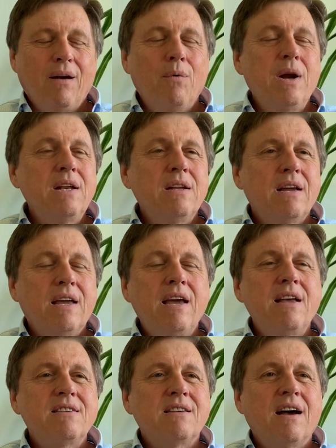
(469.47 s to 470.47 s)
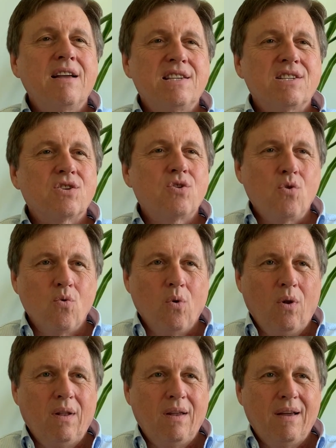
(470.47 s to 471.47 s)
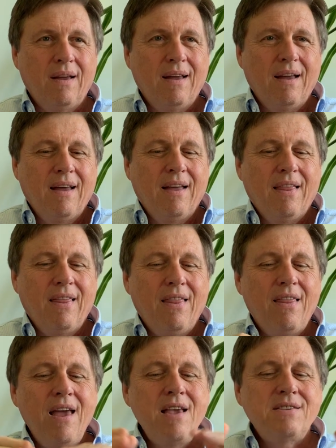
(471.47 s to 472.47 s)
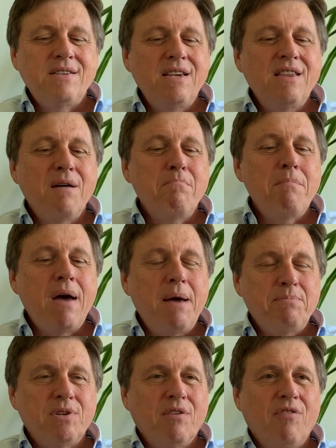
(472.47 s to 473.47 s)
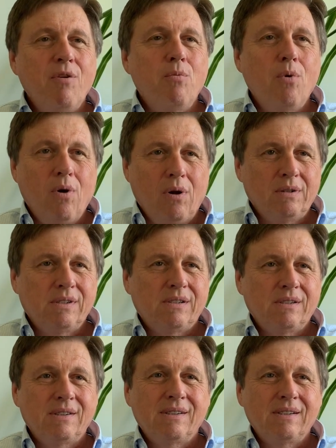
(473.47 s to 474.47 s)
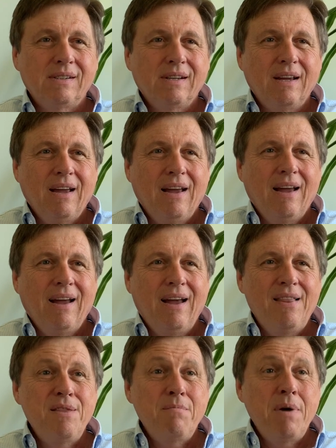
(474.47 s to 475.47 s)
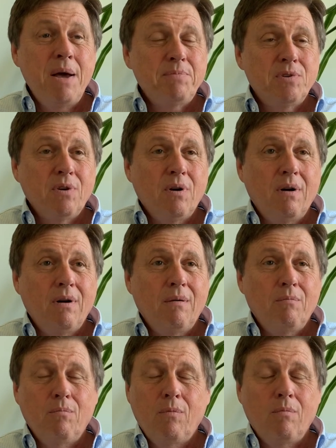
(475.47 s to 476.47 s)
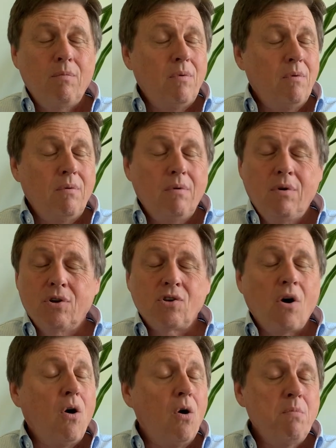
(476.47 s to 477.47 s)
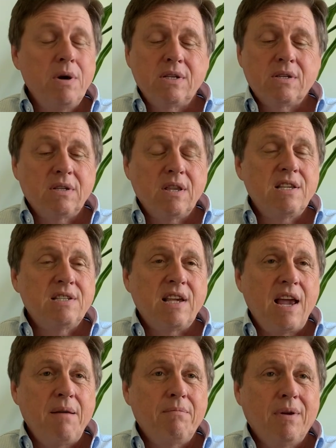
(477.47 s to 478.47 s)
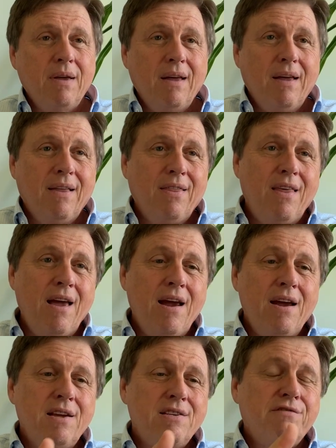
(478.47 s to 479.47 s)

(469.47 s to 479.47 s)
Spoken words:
When kids are at school, they see the maps of the world, and the maps looks almost the same. There is